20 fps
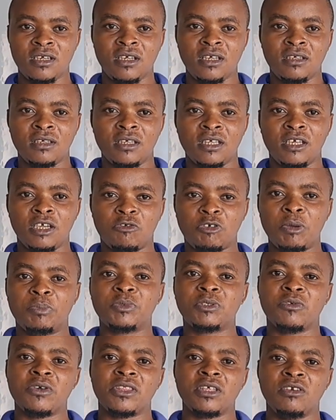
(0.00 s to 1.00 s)
equipped
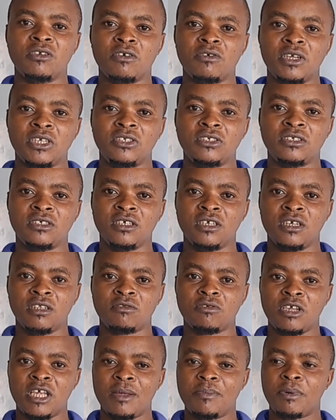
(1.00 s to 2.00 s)
with knowledge to
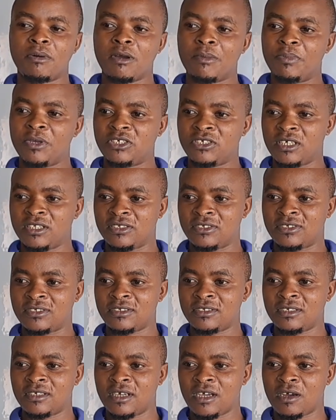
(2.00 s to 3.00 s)
help our patients
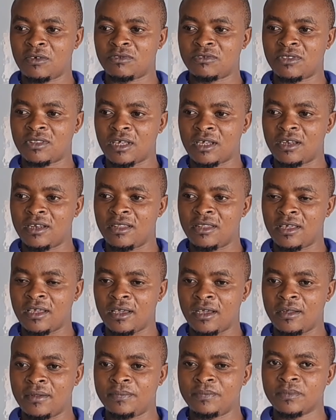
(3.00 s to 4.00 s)
outside there.
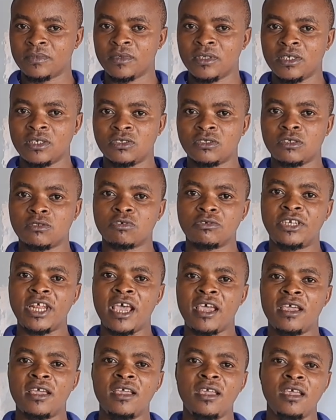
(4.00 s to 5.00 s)
So
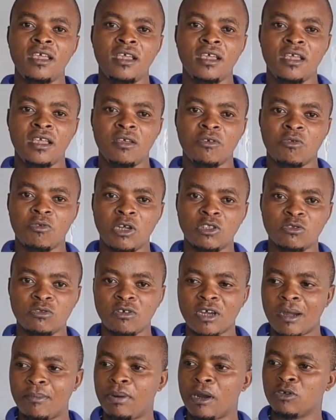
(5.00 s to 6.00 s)
today, we want to talk
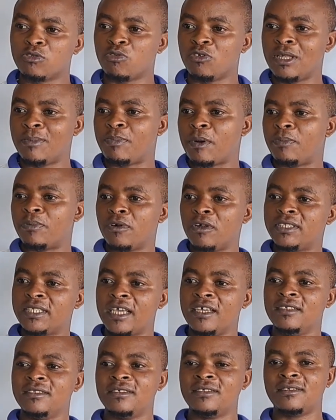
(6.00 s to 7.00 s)
about
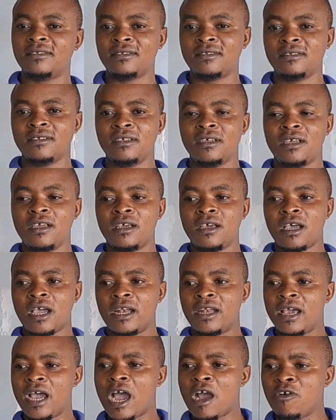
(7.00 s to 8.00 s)
lipoproteins and
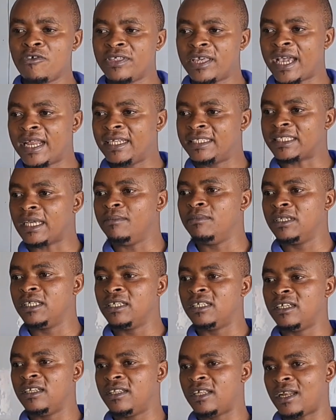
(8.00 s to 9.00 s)
how they are determined
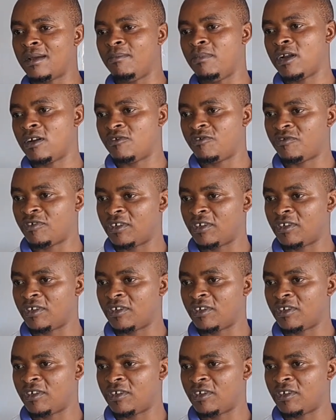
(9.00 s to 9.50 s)
in the laboratory